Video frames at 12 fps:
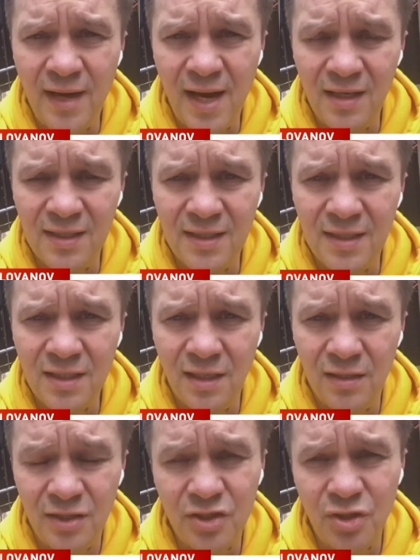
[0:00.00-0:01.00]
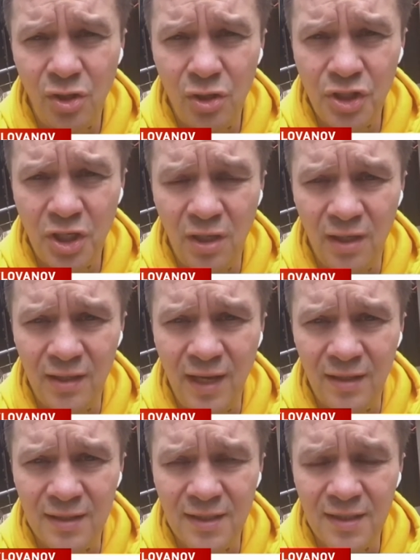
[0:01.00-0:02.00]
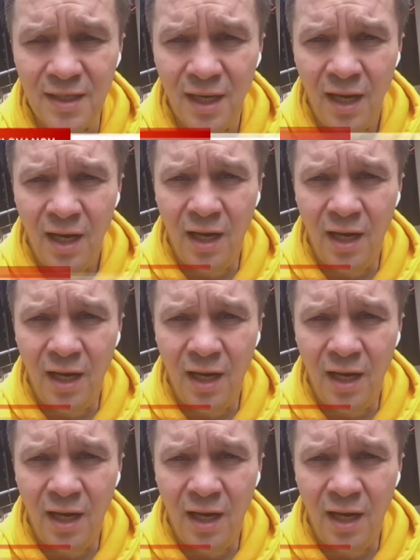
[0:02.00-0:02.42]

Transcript: analysis, sociological analysis,